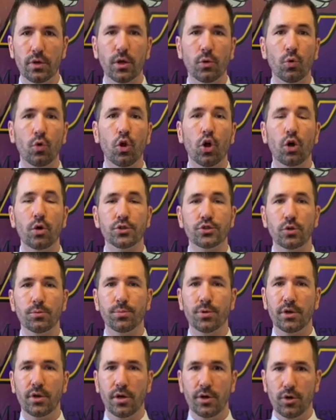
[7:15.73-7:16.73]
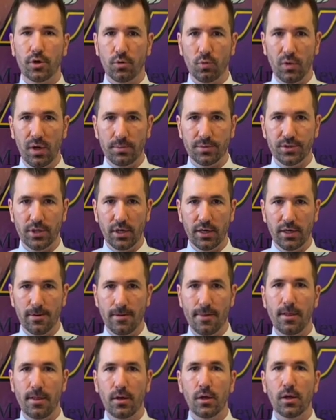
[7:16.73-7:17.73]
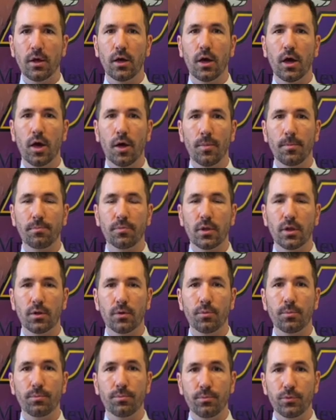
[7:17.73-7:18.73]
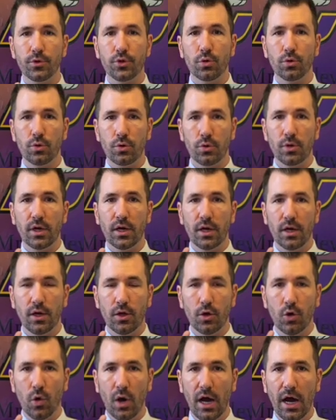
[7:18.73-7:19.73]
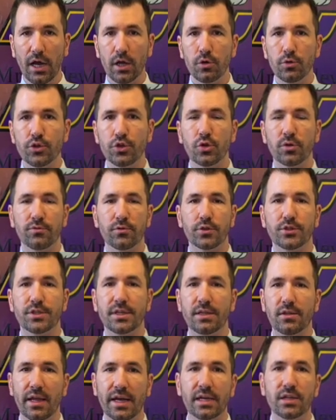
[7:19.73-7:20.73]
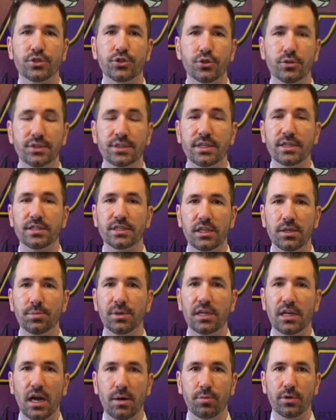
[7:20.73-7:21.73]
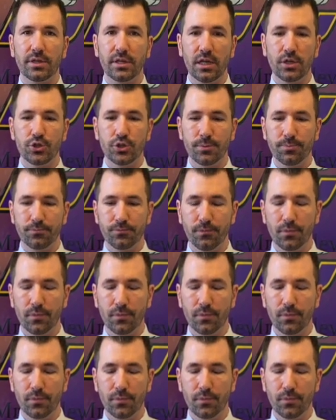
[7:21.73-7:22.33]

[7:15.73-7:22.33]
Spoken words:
We'll also put on our website, Ohio University Lancaster CCP application.